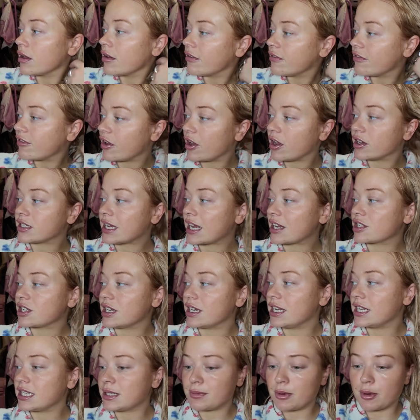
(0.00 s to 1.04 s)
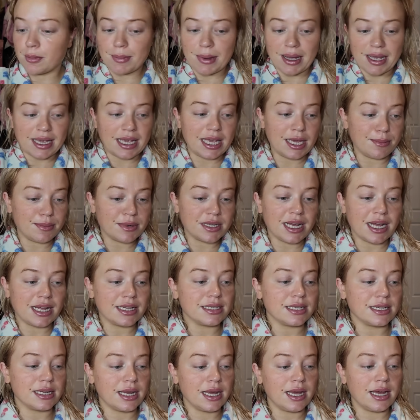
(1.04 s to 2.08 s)
First, actually, I need to put my heat
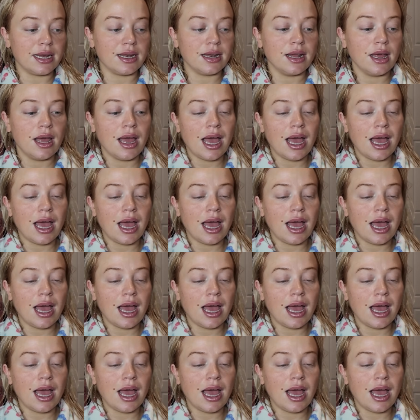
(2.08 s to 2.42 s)
protectant in.